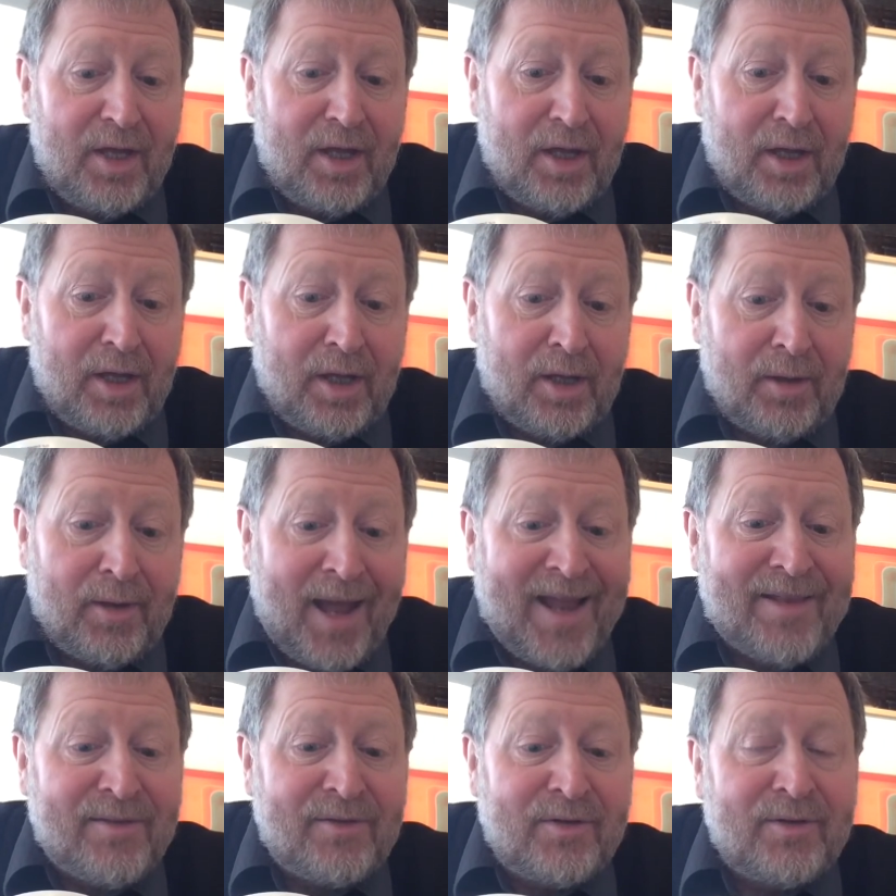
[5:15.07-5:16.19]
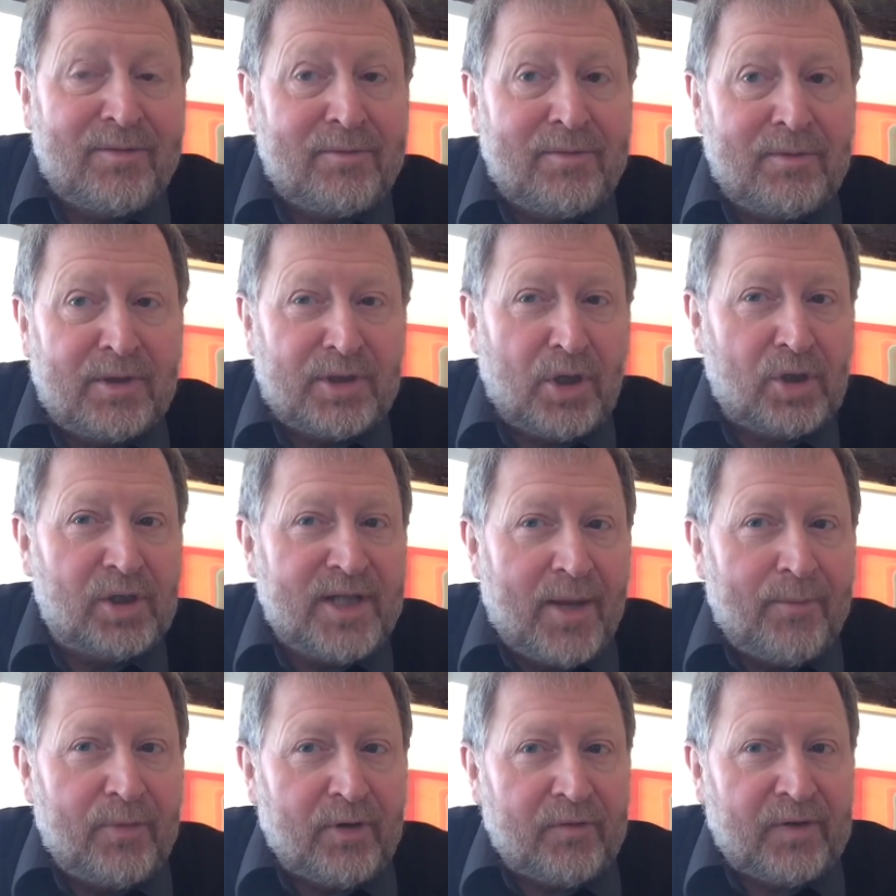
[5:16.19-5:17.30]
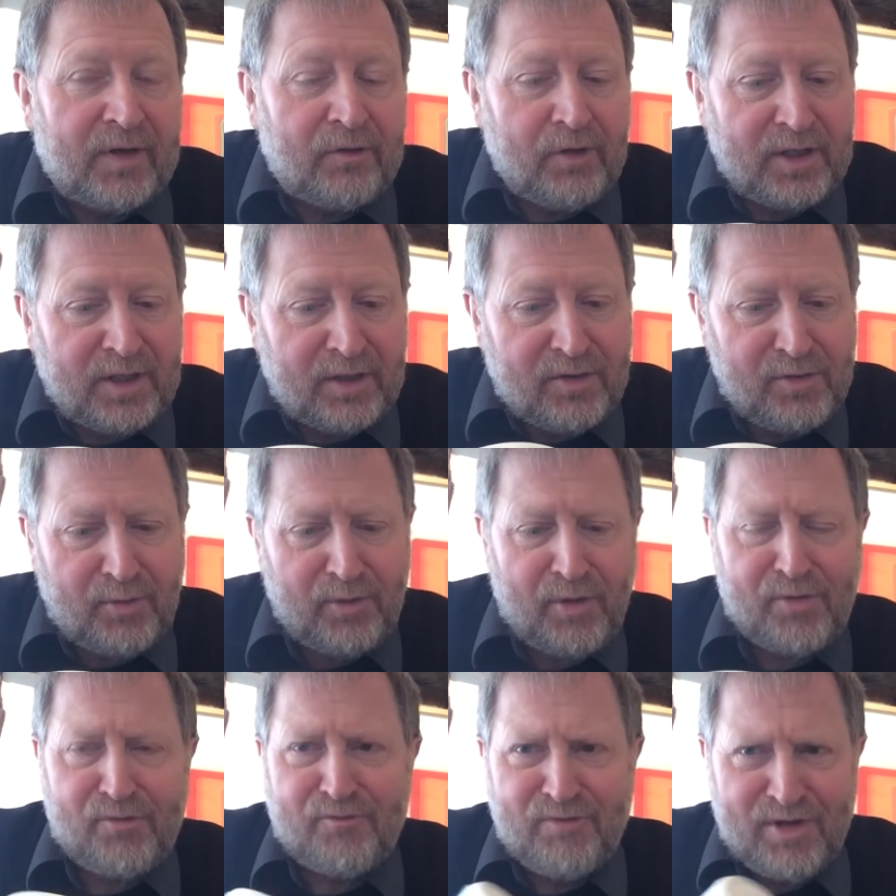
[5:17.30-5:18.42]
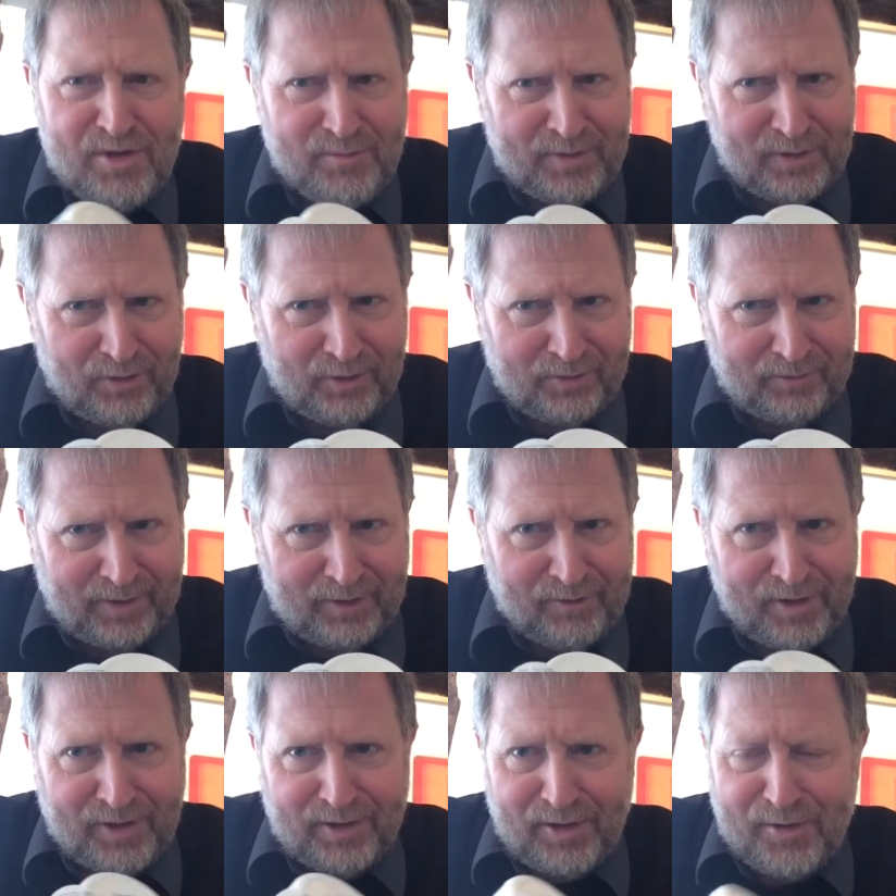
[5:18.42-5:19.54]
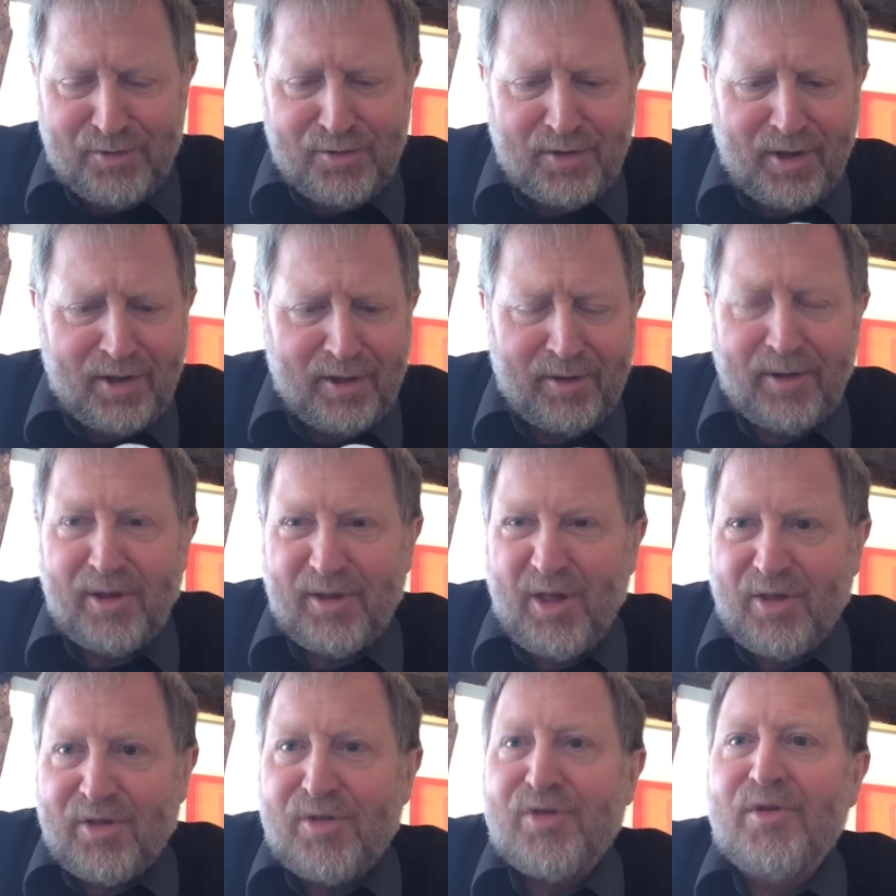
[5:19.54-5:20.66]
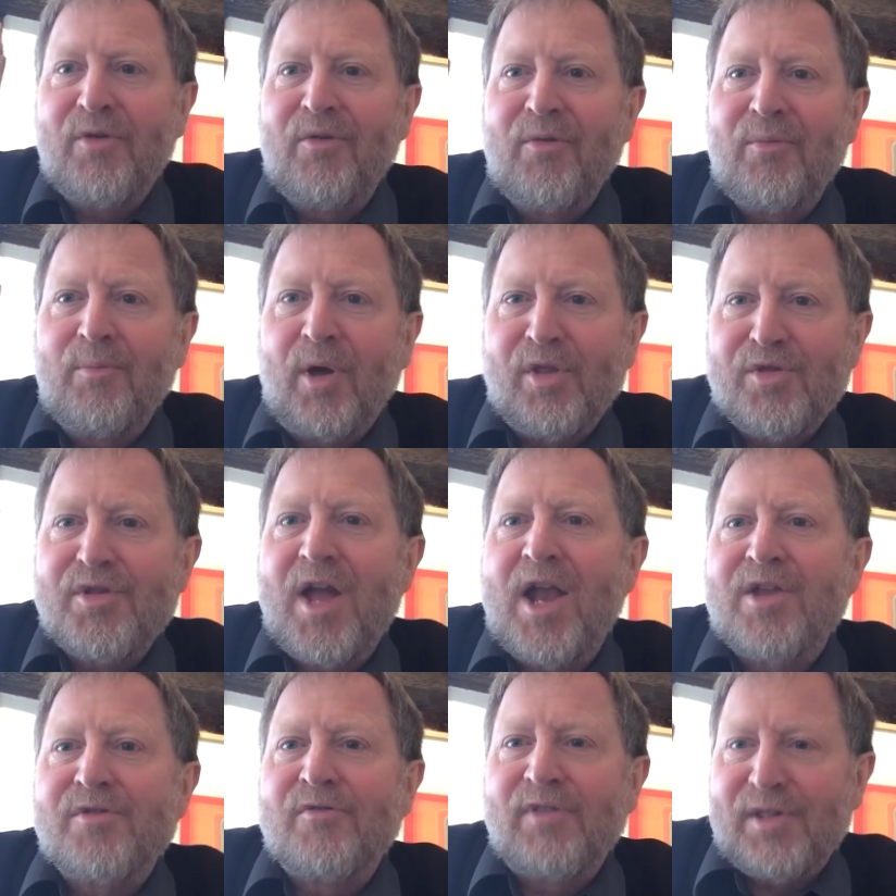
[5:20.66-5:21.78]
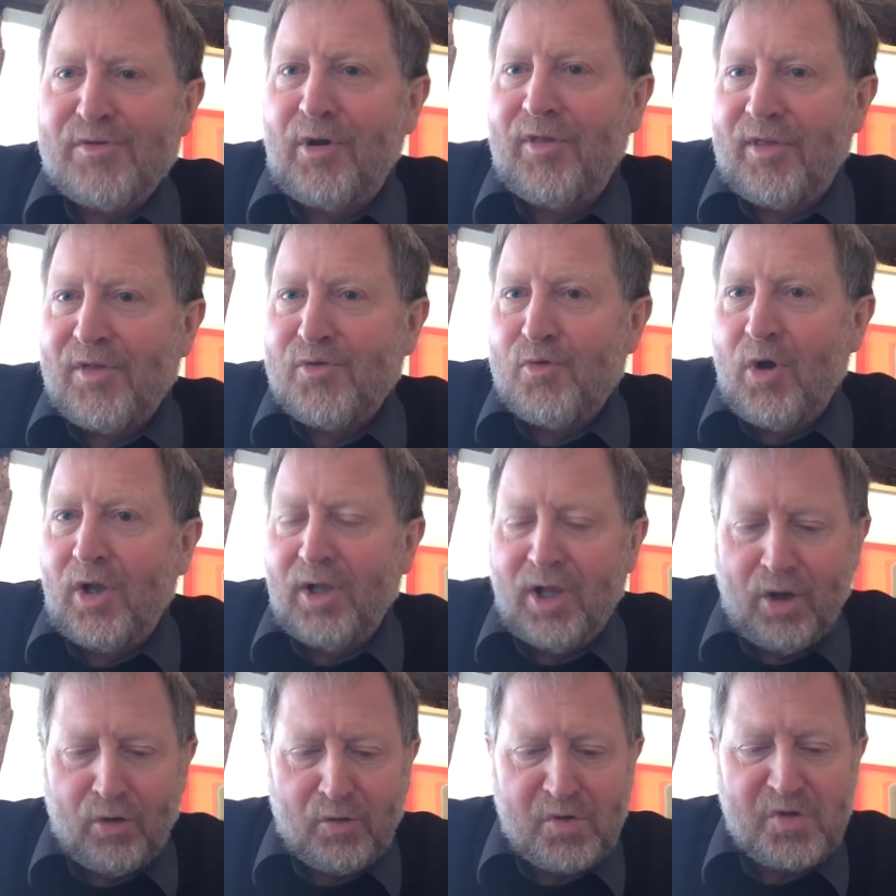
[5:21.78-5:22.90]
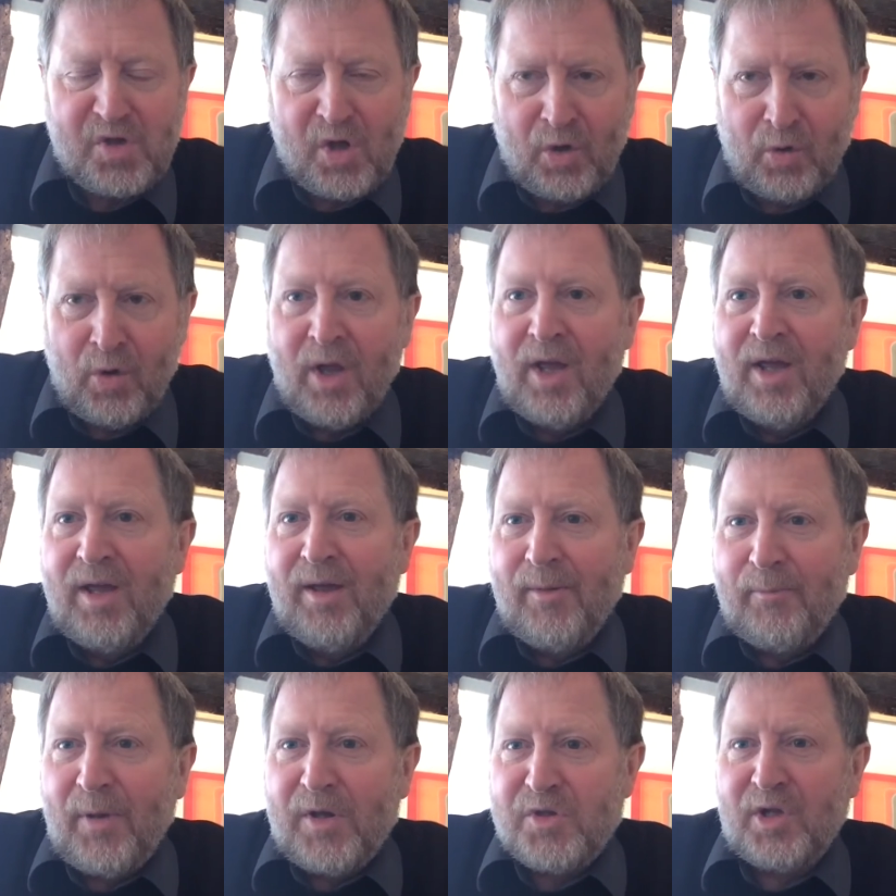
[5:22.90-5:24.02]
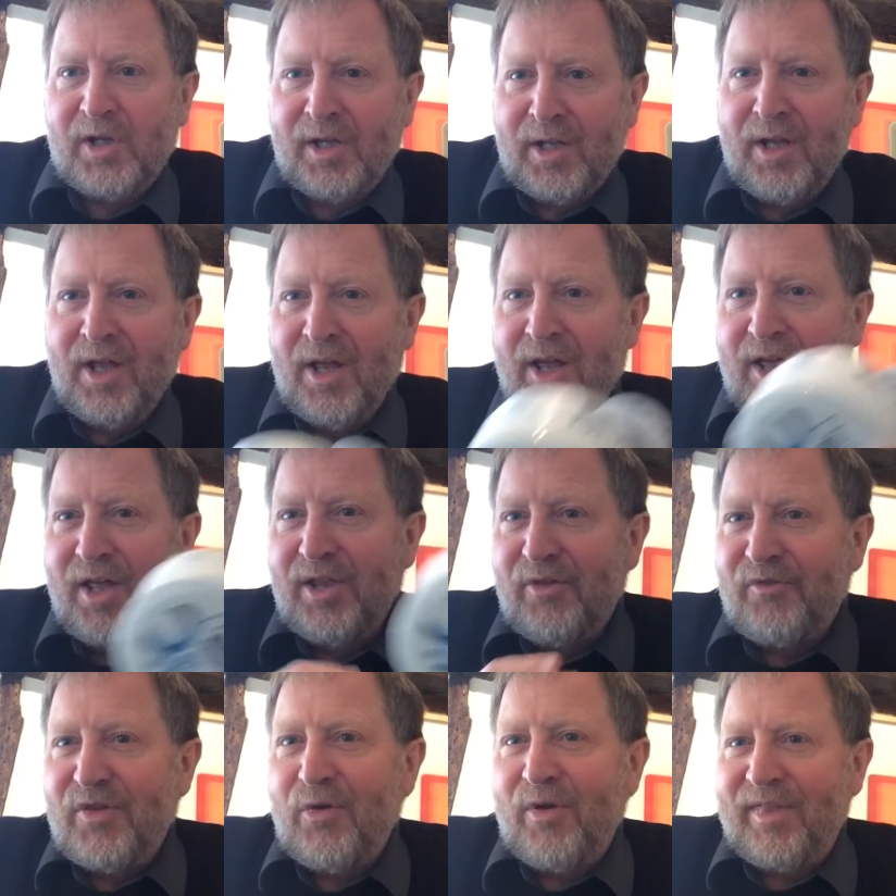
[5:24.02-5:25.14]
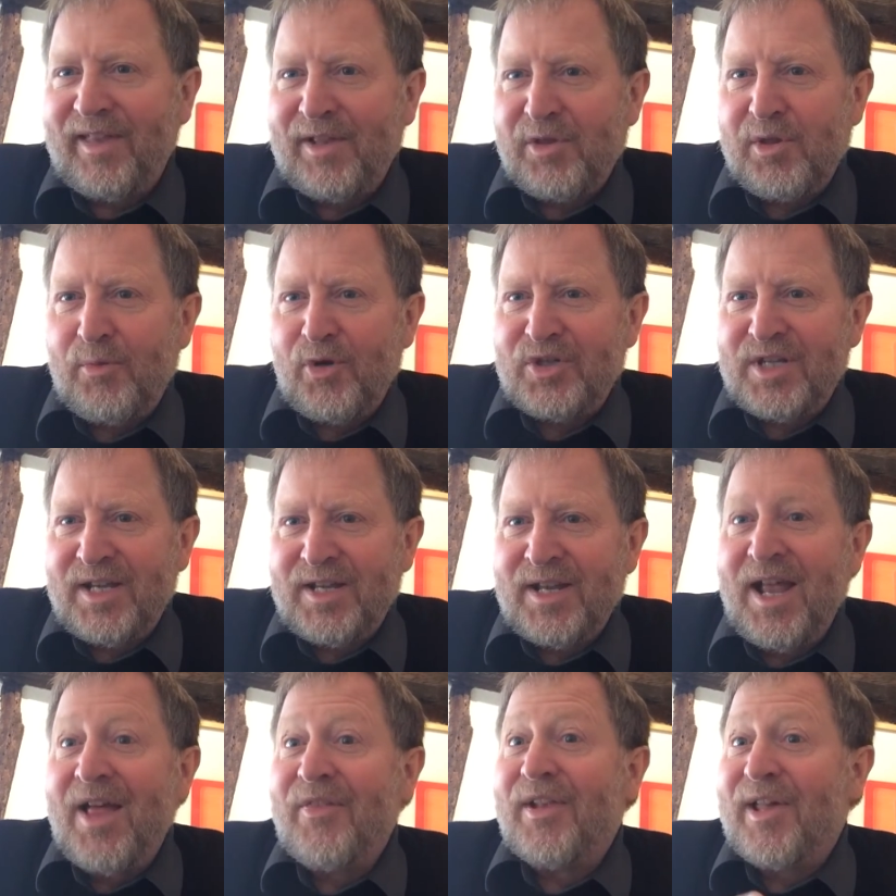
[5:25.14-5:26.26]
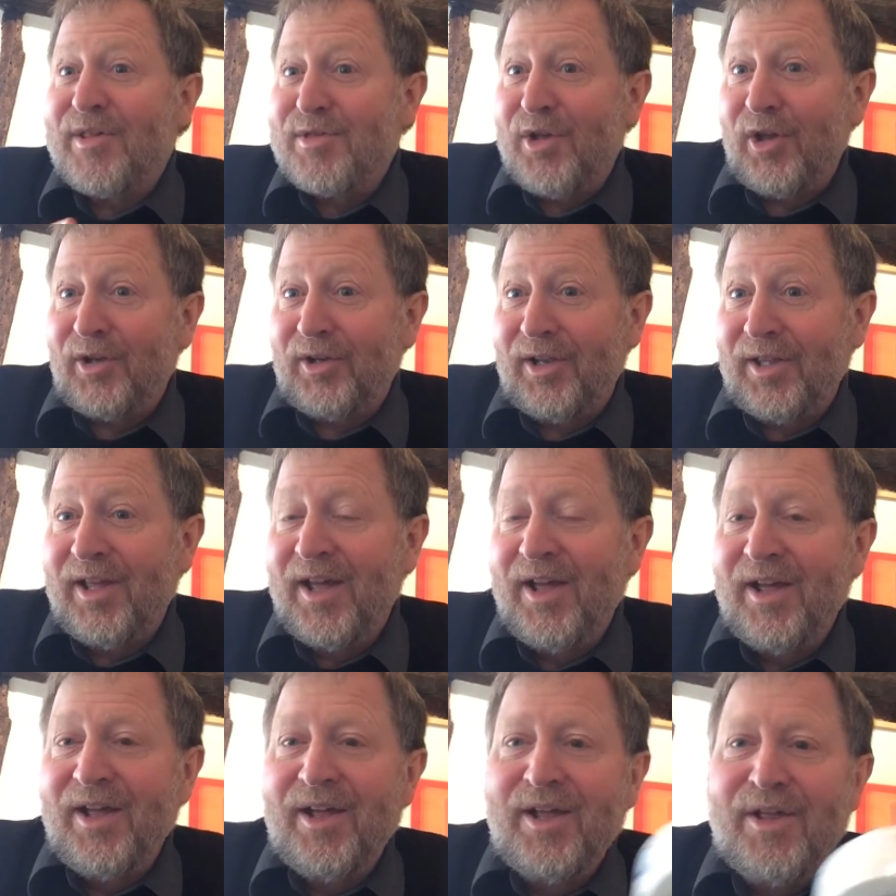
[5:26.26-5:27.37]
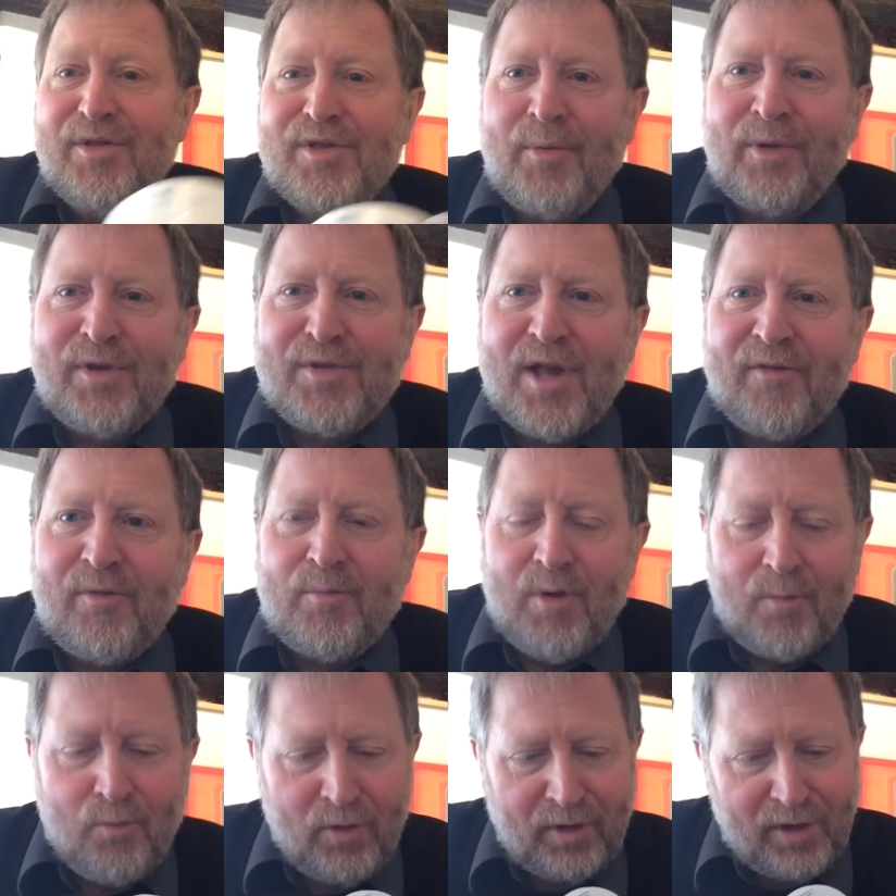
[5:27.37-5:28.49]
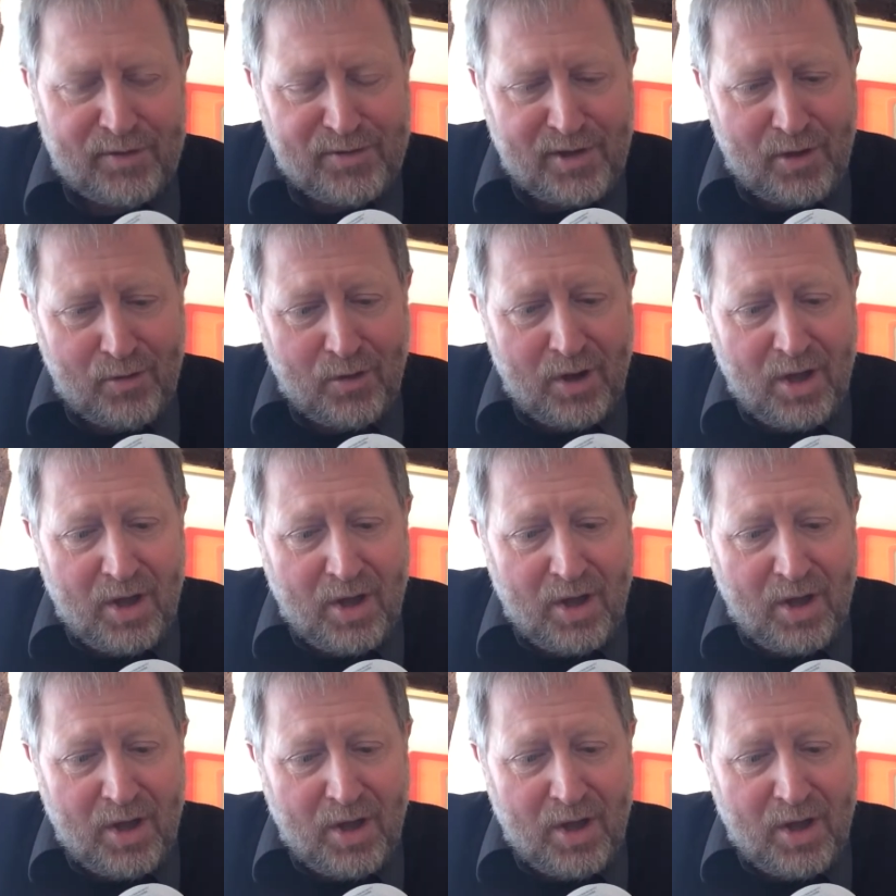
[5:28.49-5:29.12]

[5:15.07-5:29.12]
And the total number of ingredients, although it's a reasonably long ingredient list, is by the standards of these kind of things quite low. So basically, the fewer things you put in, the less likely someone is to have a problem with it. So